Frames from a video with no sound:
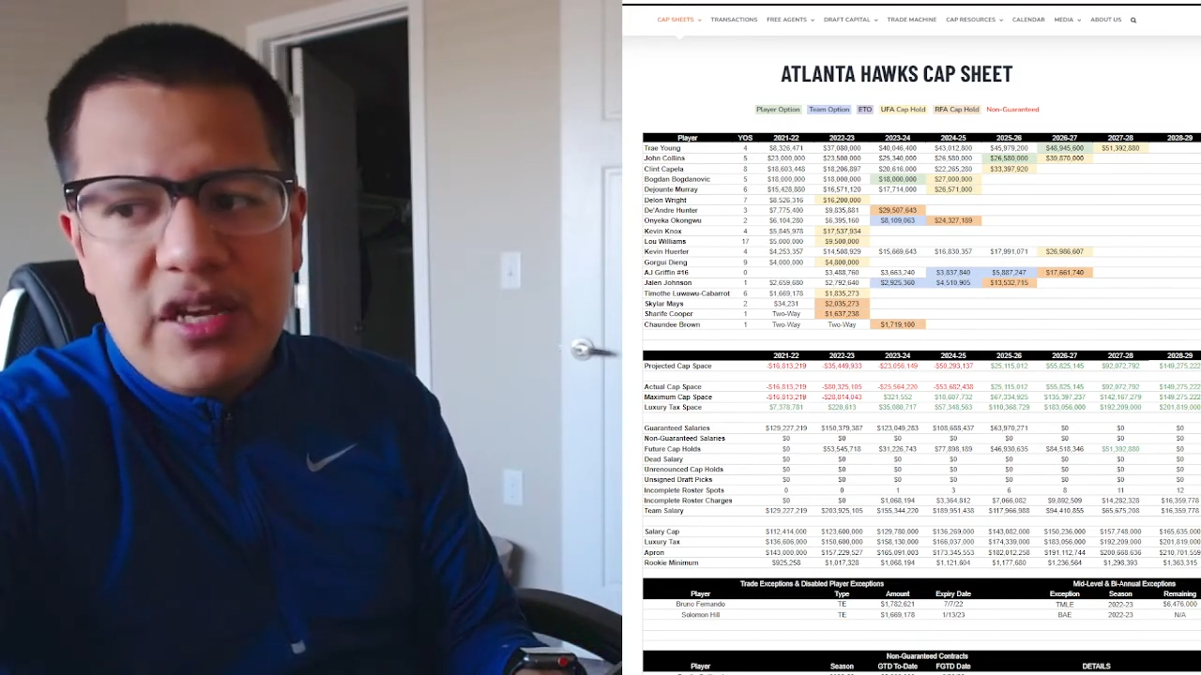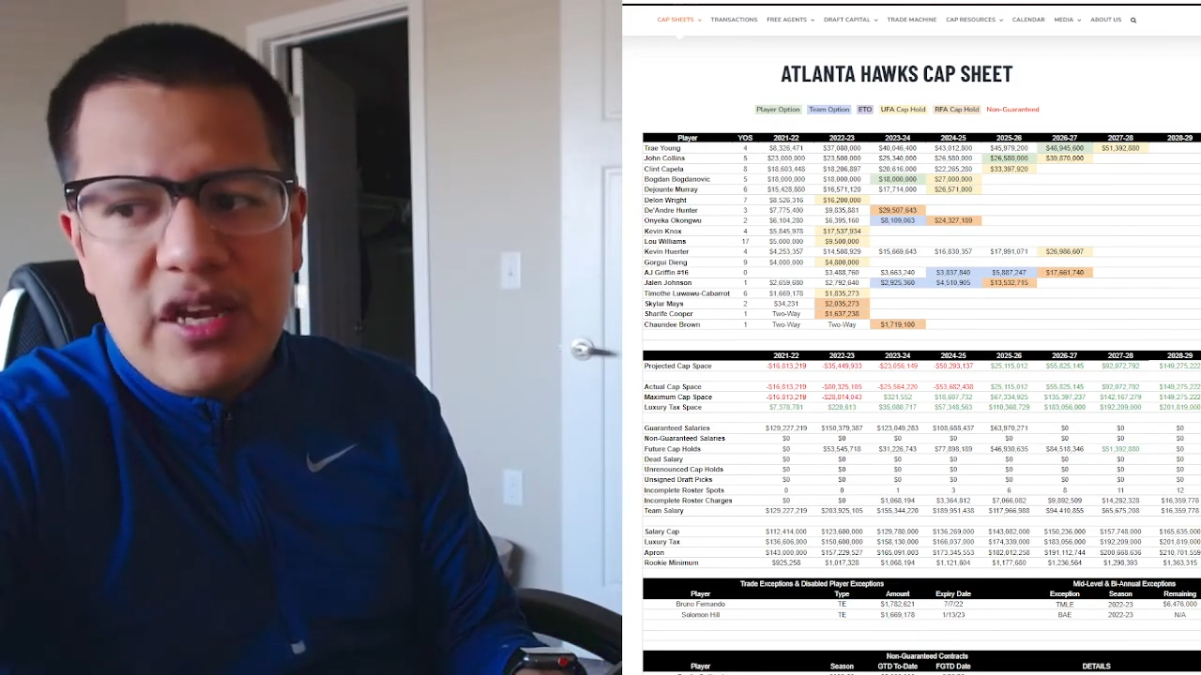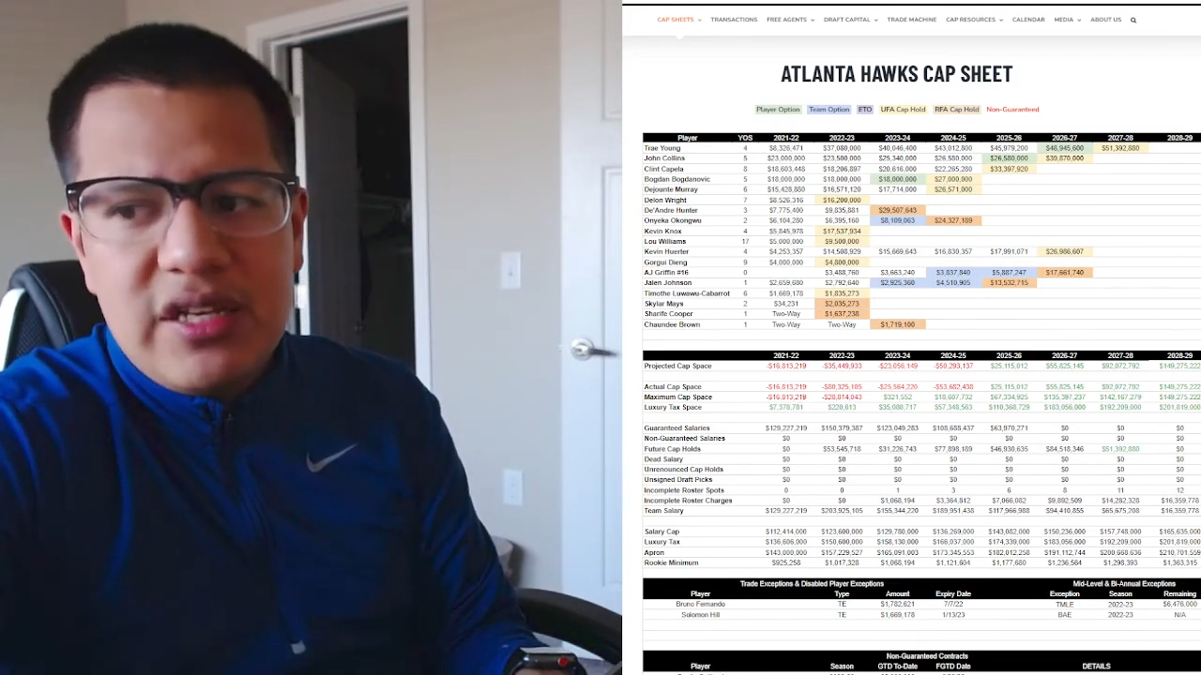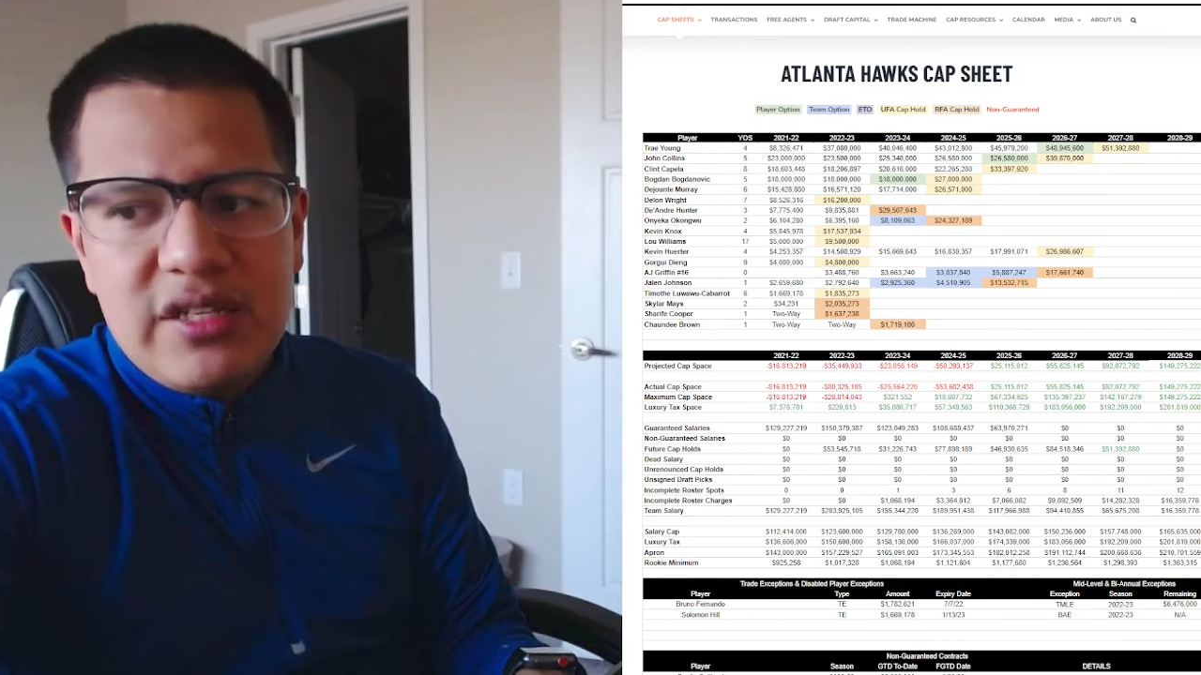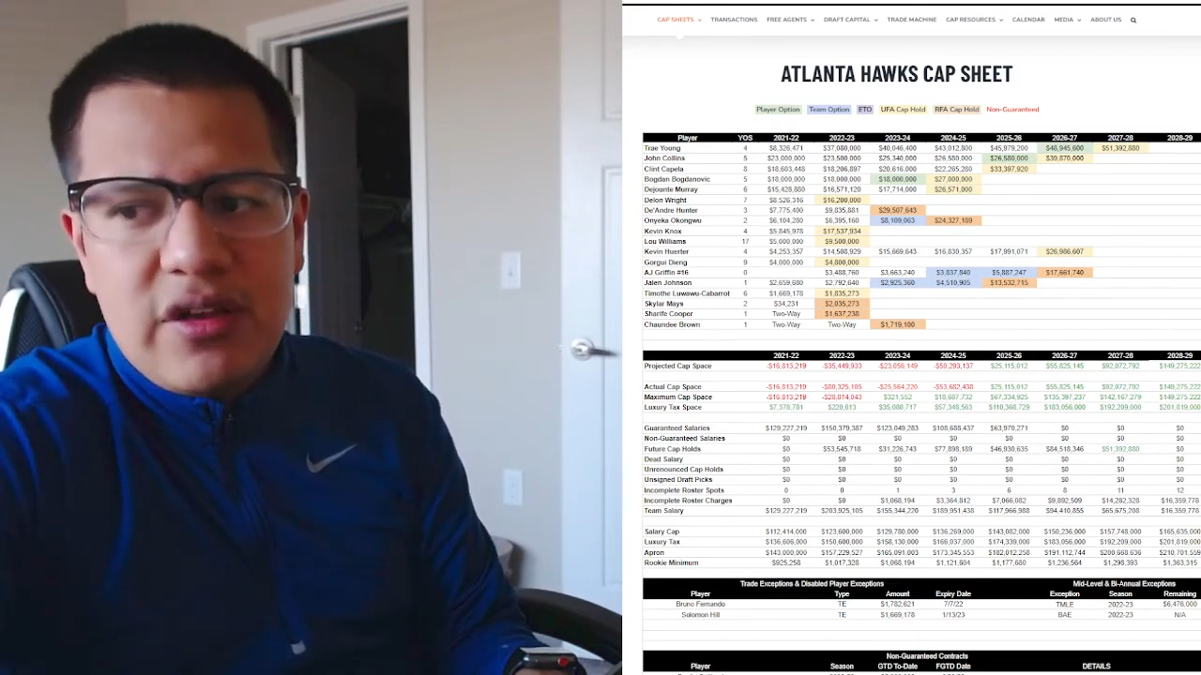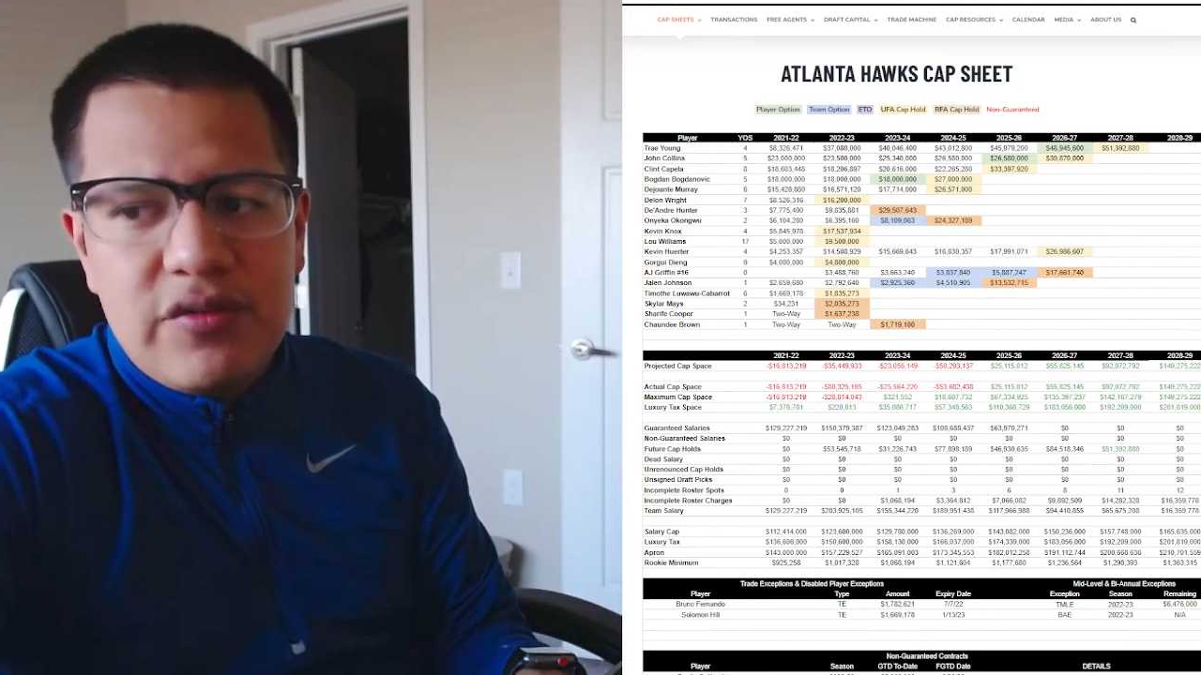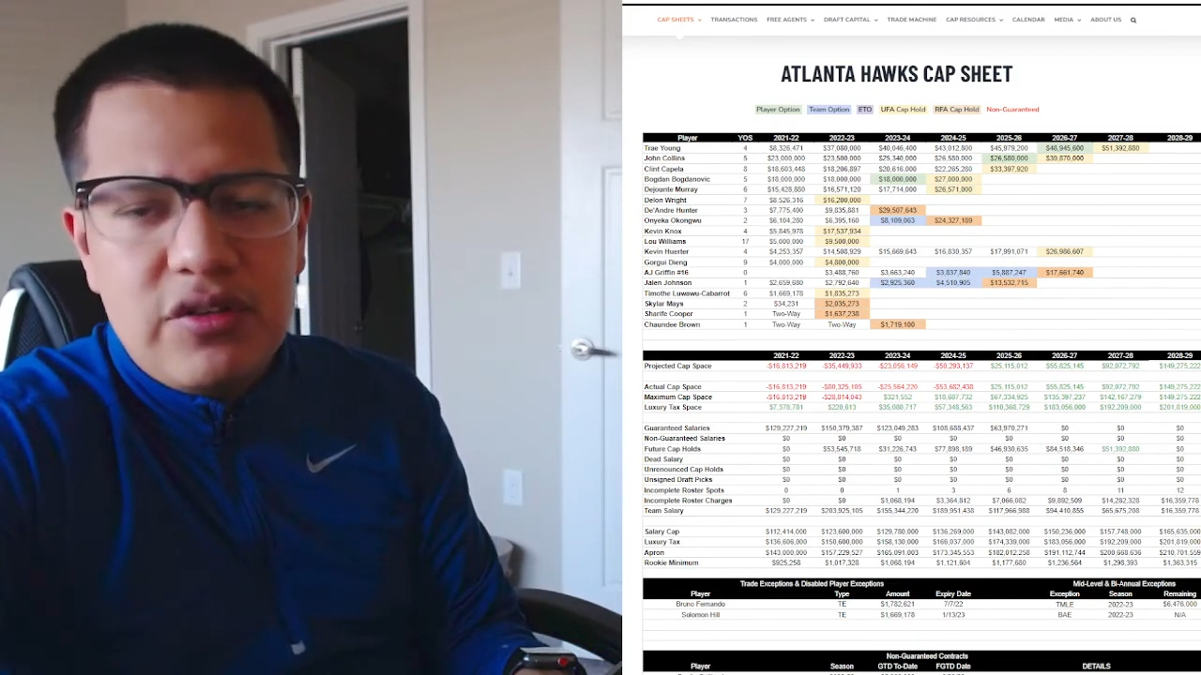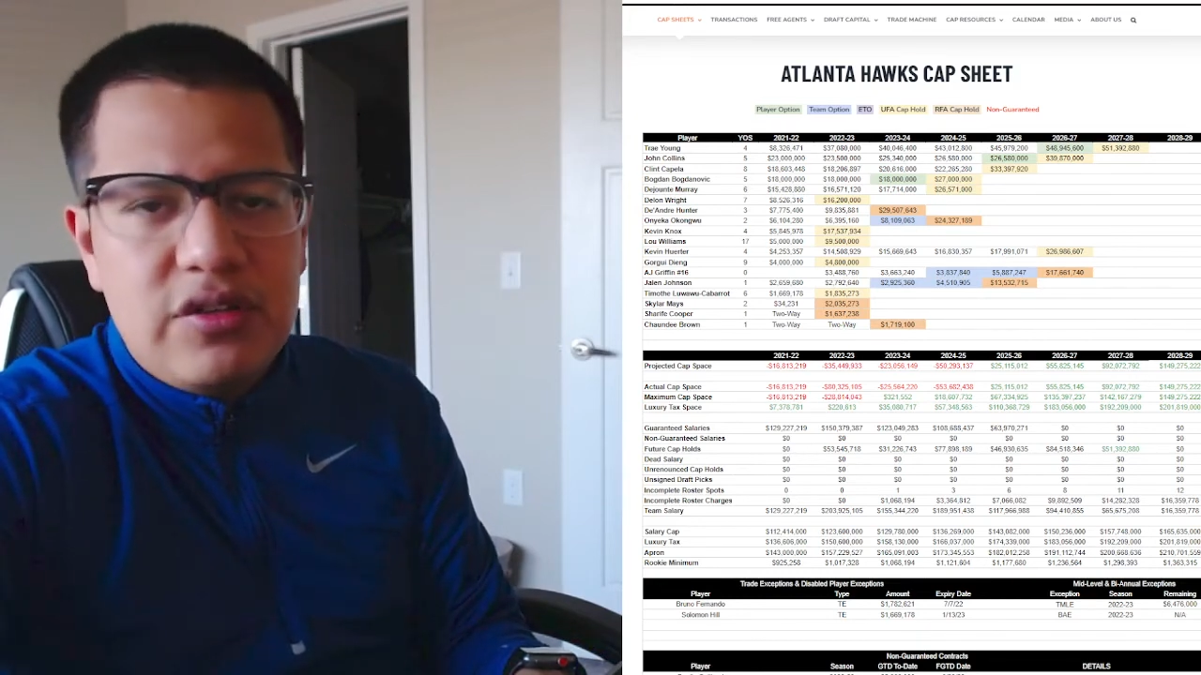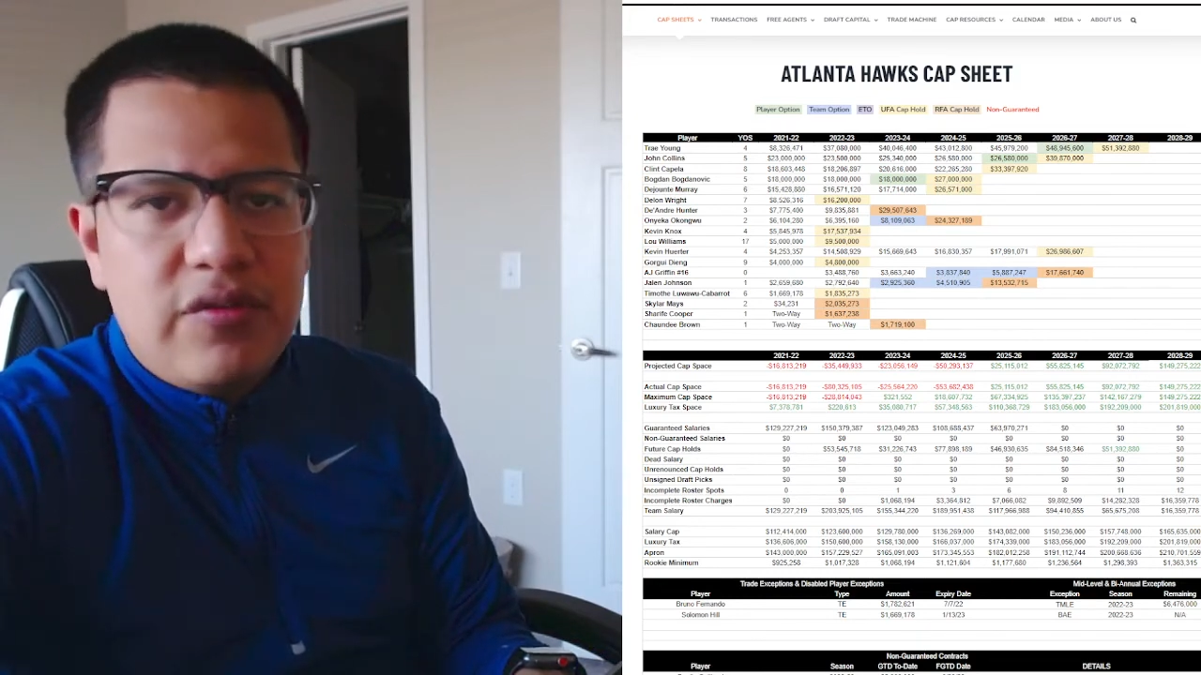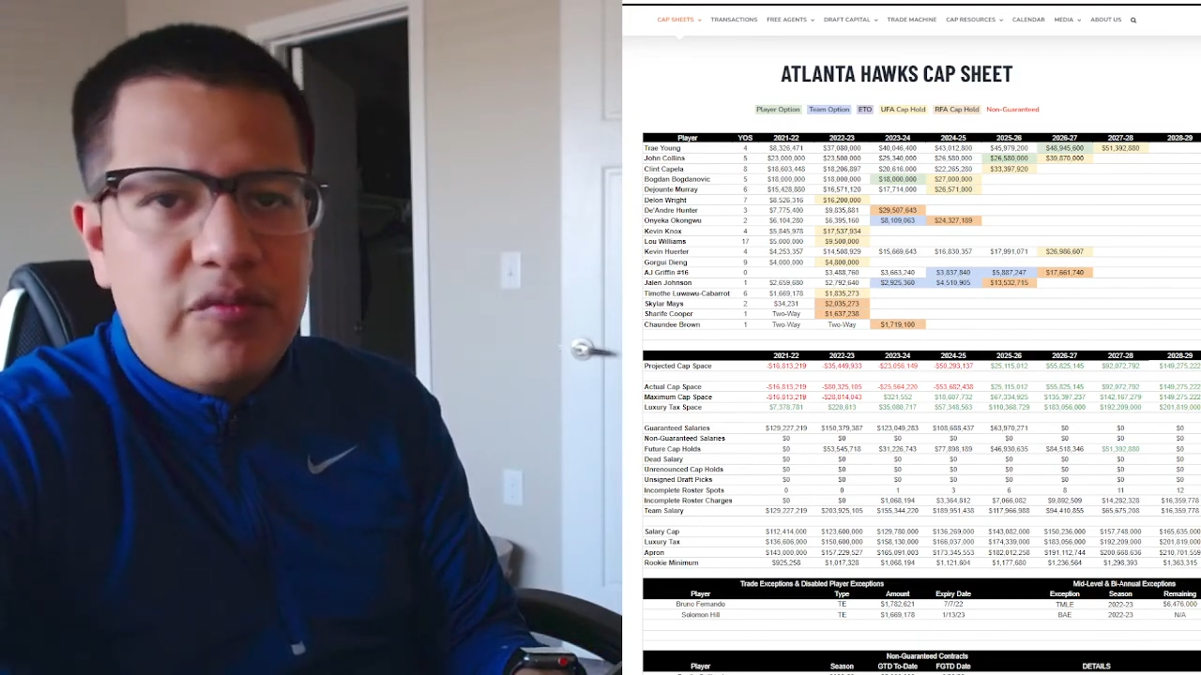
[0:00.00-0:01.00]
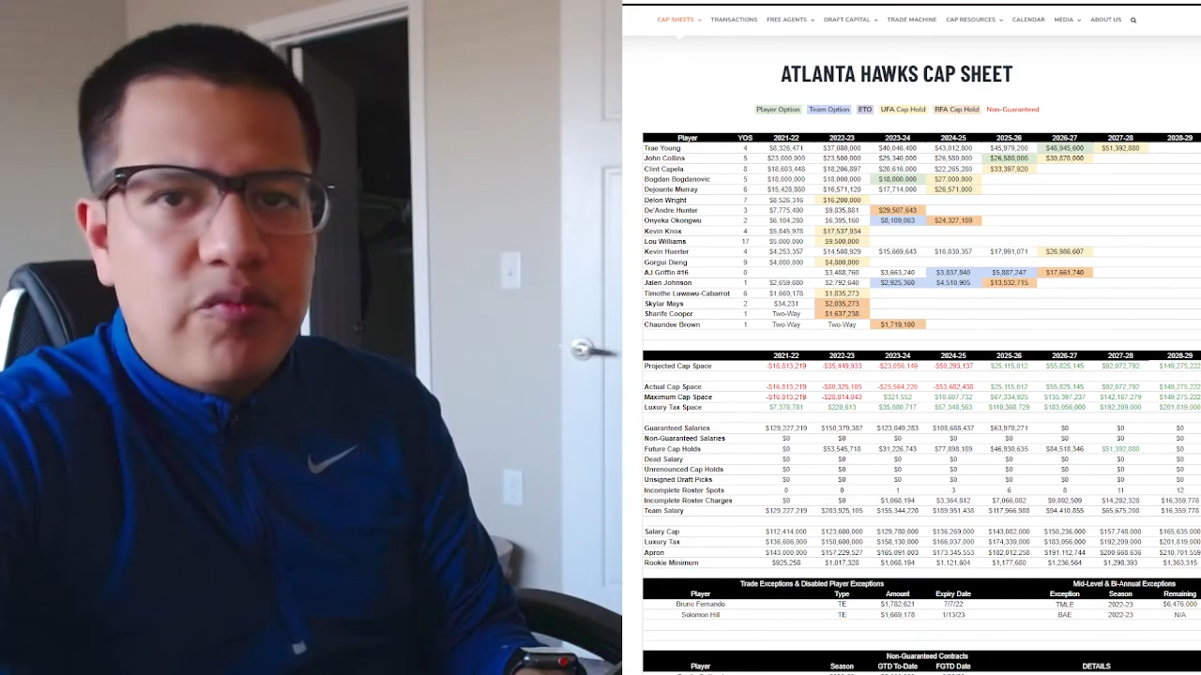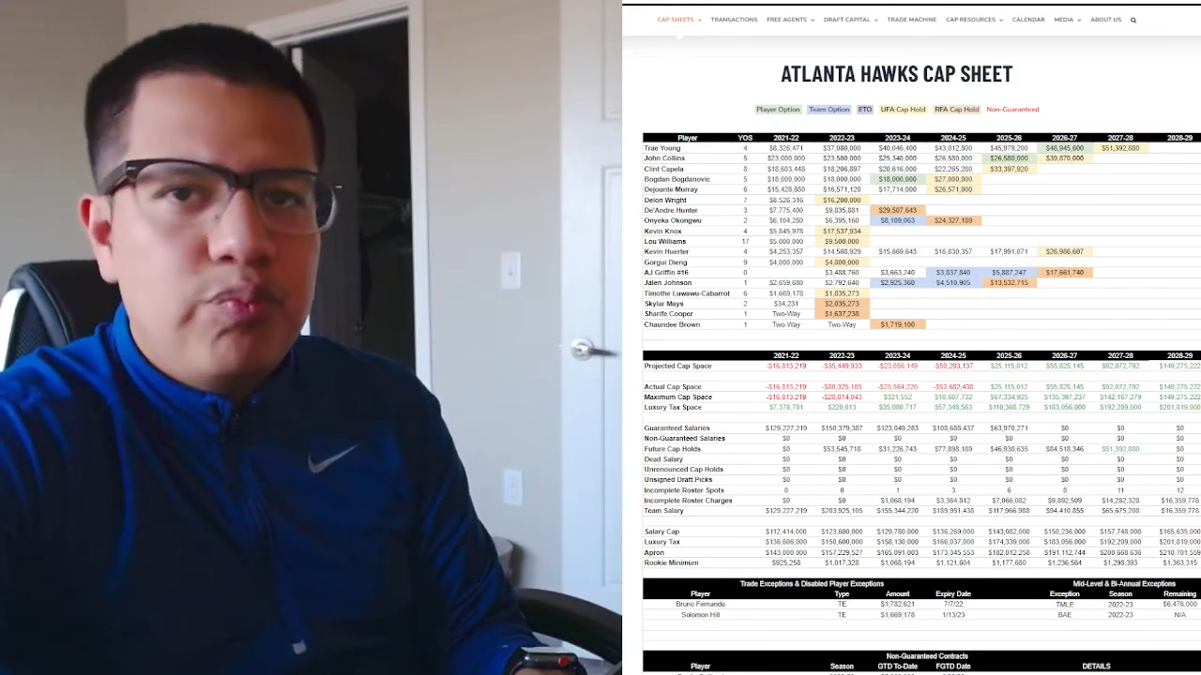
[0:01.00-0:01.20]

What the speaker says: guys off to